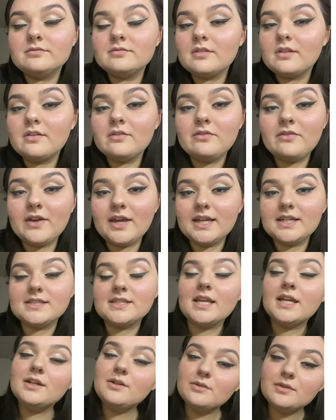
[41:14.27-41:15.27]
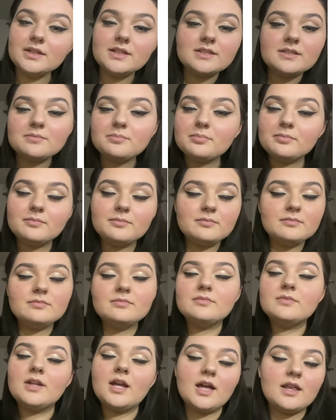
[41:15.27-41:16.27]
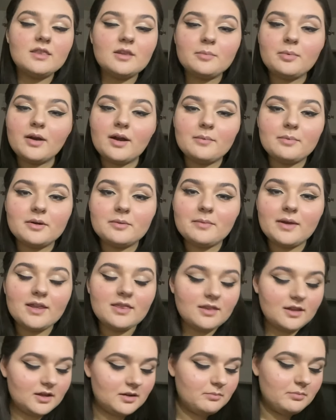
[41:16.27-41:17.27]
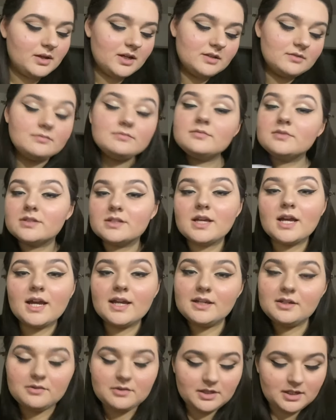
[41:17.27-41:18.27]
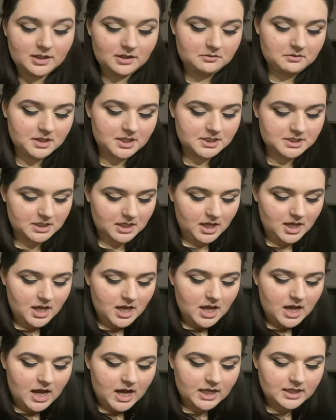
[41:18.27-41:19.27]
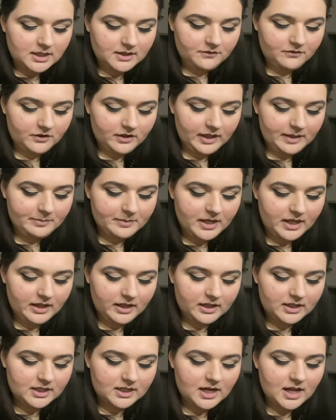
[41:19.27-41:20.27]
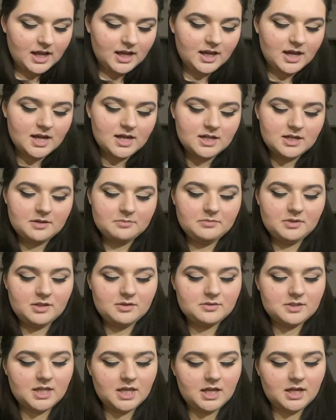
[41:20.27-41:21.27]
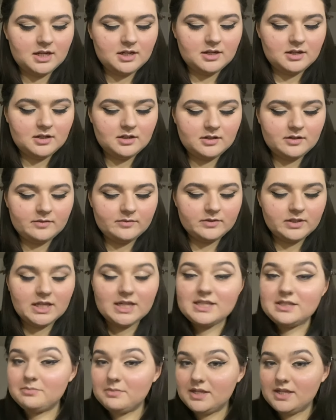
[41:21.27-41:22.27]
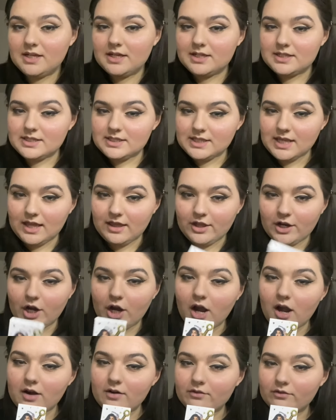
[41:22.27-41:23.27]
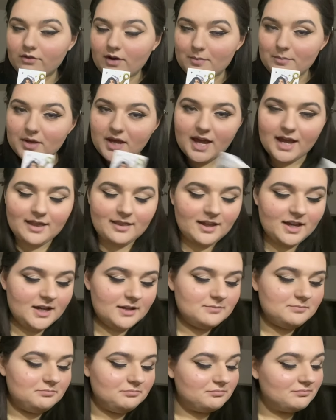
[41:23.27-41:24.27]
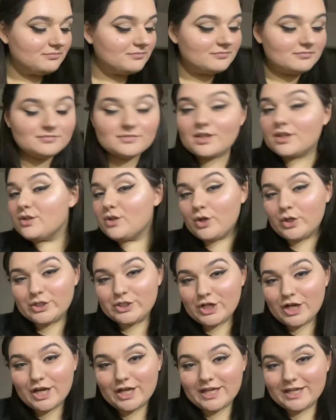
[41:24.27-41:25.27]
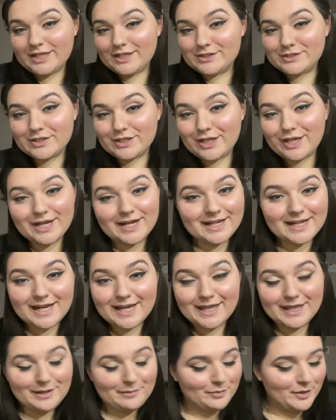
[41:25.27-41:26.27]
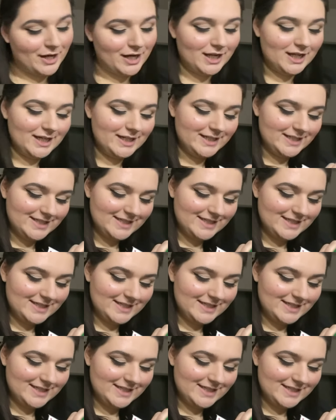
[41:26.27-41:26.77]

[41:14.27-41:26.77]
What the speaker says: face. I know that's not the proper method, but I do it anyways. And then for lip color today, I am using Kiss Me Sailor from Kylie. Told y'all I use a lot of Kylie products.